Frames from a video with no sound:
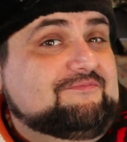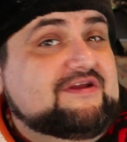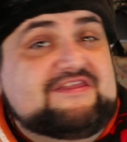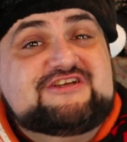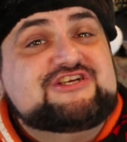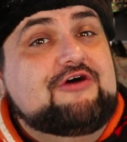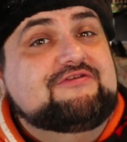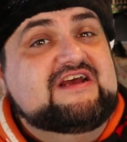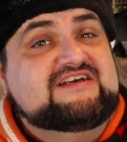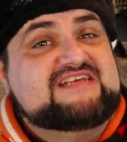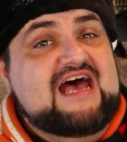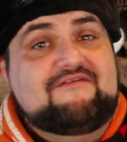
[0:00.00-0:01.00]
But the show
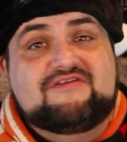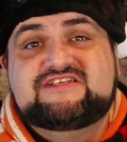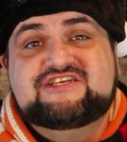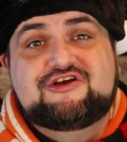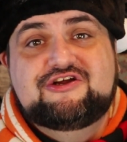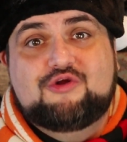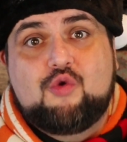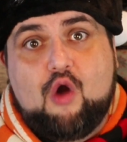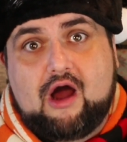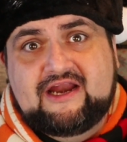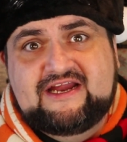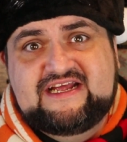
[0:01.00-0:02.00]
does have its good
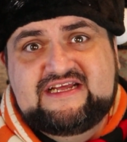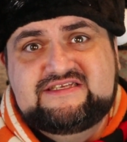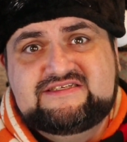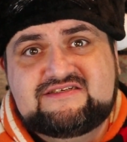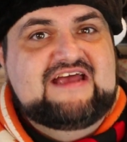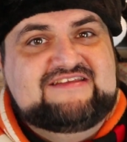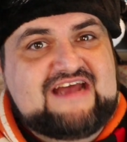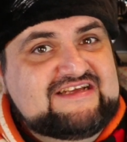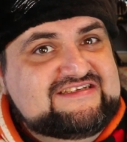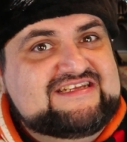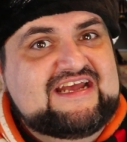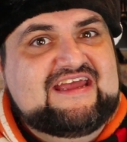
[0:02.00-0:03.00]
qualities. It
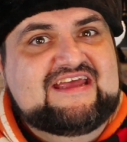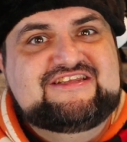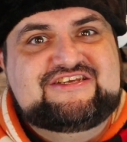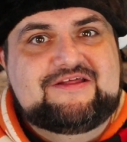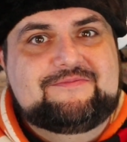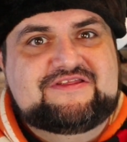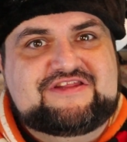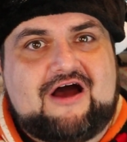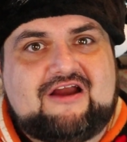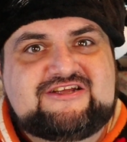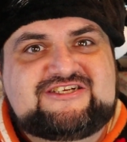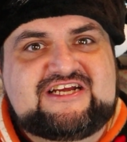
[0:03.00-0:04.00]
does dig into the
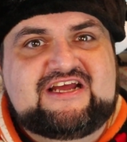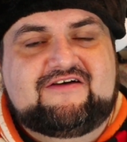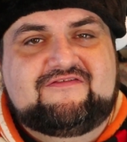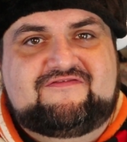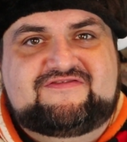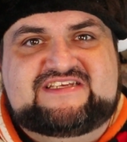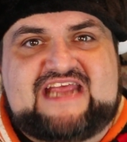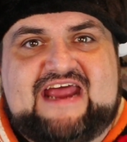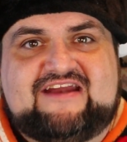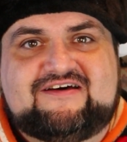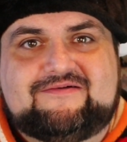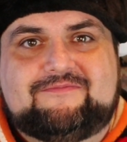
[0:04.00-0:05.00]
mythology of
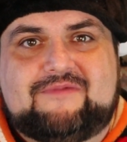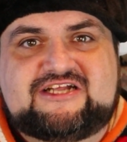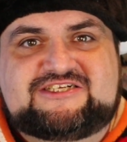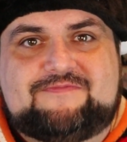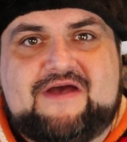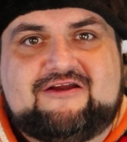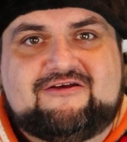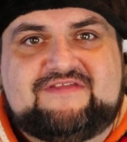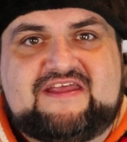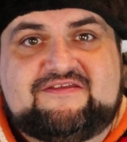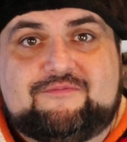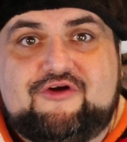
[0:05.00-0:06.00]
Santa much better
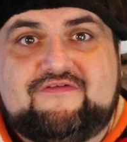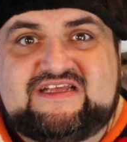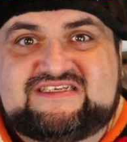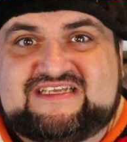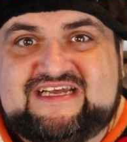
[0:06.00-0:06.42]
than the the movies